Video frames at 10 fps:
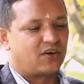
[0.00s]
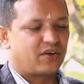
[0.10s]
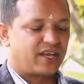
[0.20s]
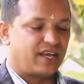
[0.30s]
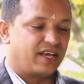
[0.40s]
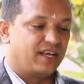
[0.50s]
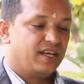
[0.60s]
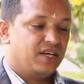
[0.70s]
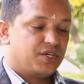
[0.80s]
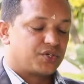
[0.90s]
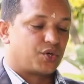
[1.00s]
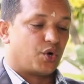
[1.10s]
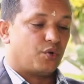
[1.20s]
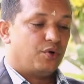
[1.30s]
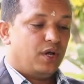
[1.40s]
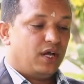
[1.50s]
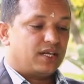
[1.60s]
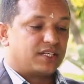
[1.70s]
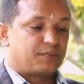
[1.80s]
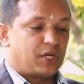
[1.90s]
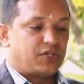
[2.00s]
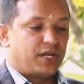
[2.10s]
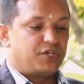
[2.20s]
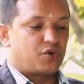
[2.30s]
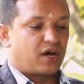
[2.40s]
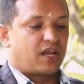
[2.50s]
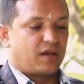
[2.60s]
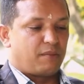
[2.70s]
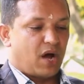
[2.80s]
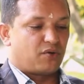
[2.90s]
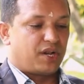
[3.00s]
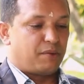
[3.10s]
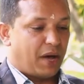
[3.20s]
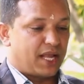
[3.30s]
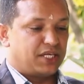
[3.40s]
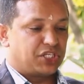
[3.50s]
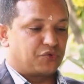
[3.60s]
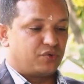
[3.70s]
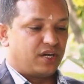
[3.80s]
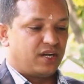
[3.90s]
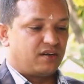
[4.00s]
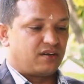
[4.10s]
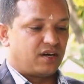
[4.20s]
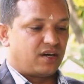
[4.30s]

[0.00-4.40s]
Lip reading: Okay, so especially talking about Nepali student